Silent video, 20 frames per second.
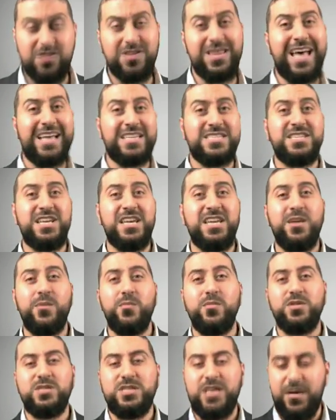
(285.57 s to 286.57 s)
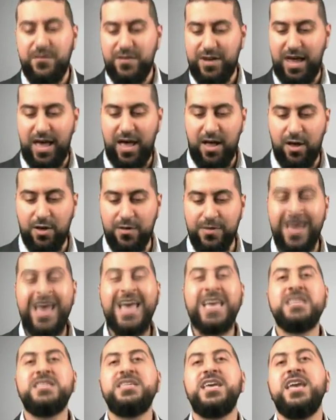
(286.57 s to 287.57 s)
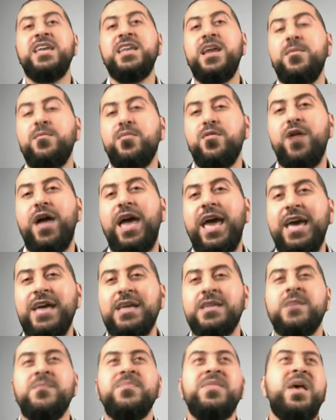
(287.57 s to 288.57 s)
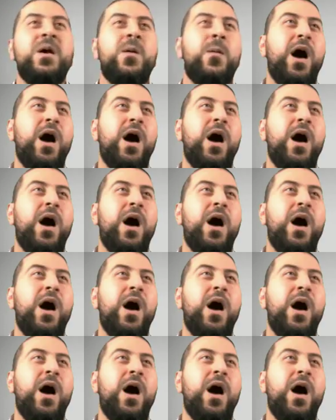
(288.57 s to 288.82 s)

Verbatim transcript: So that's day number seven, health. Day number eight,